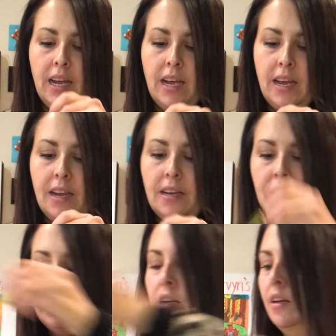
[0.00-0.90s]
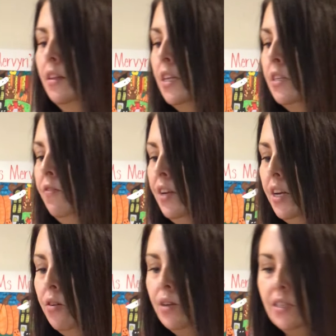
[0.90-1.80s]
and this
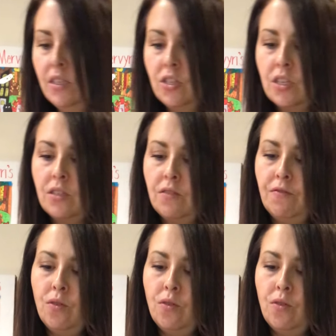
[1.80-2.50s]
video isn't just